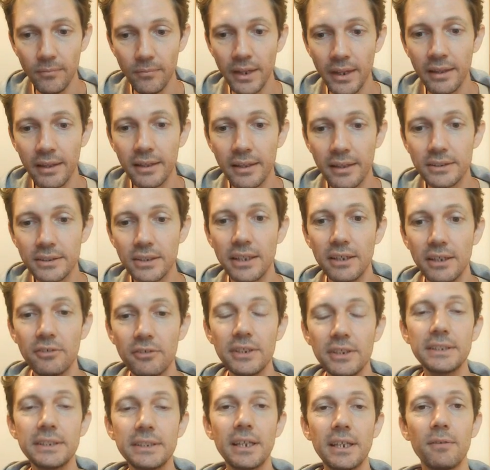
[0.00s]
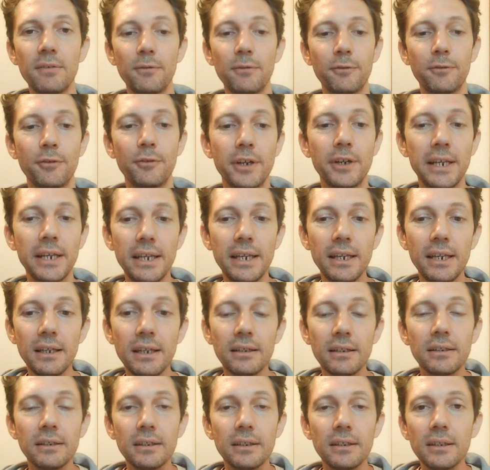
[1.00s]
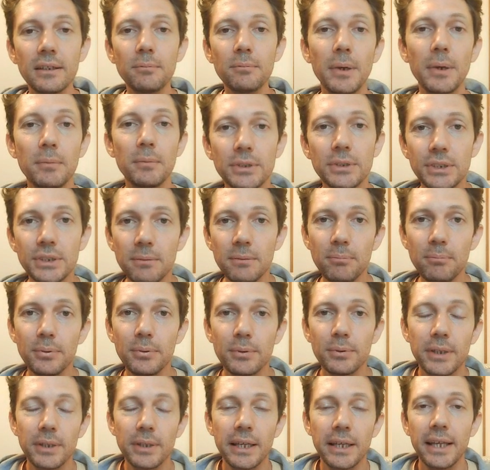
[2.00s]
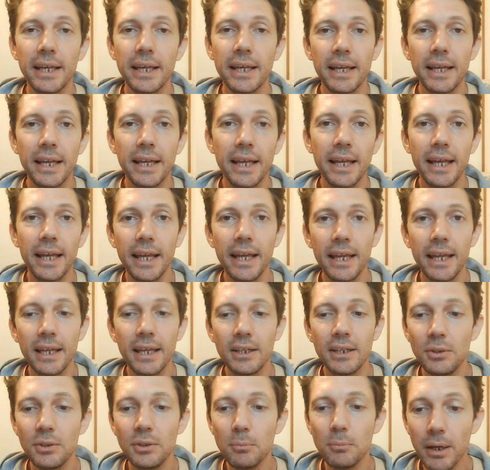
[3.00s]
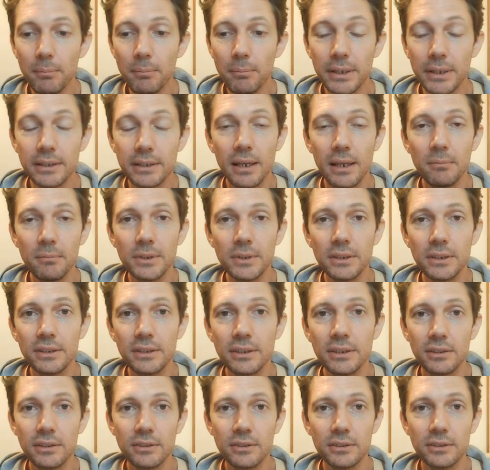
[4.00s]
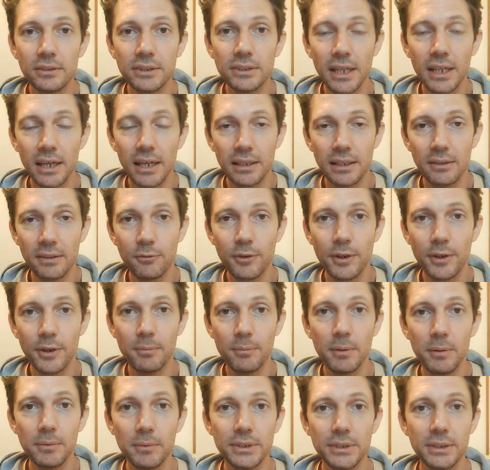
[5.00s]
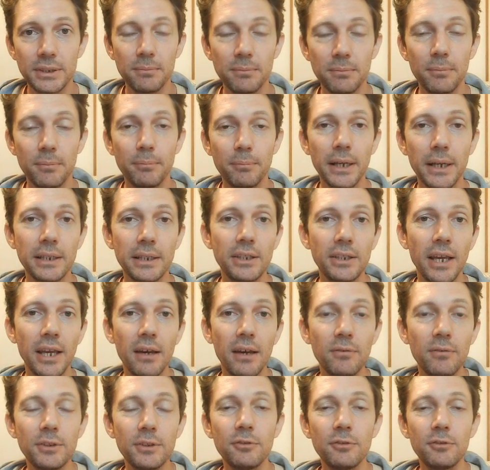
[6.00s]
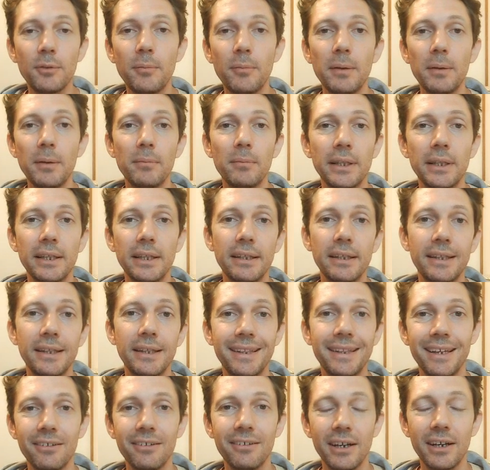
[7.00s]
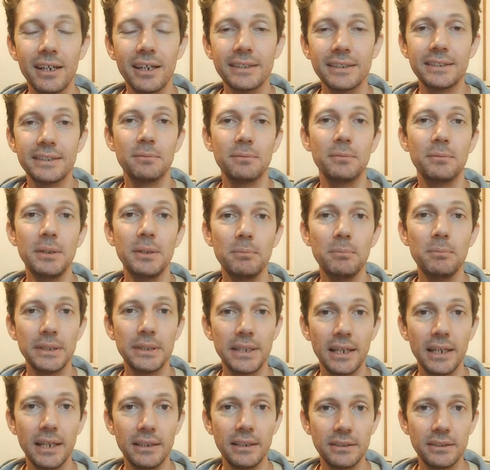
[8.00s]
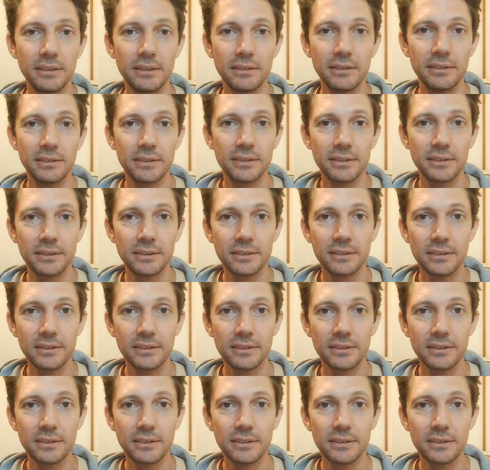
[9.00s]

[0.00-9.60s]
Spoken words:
So there is a free membership, and you might be tempted to start the free membership, but you have to remember that there are some limitations.